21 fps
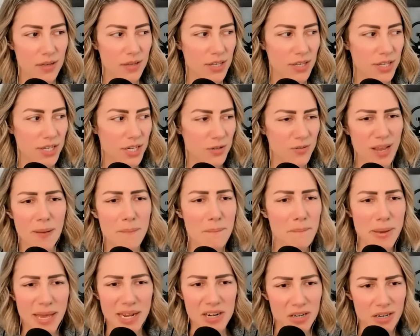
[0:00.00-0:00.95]
you know,
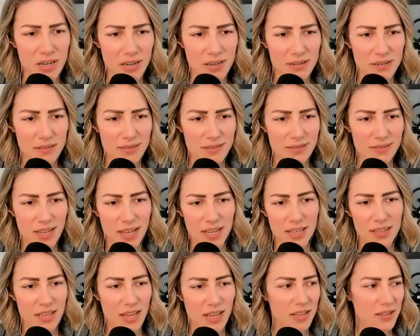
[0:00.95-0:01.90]
not better,
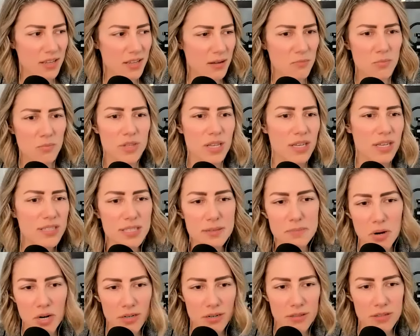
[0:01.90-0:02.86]
not
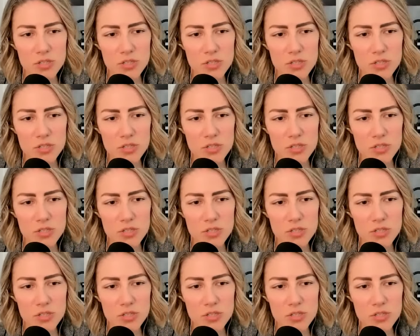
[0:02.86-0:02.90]
smarter.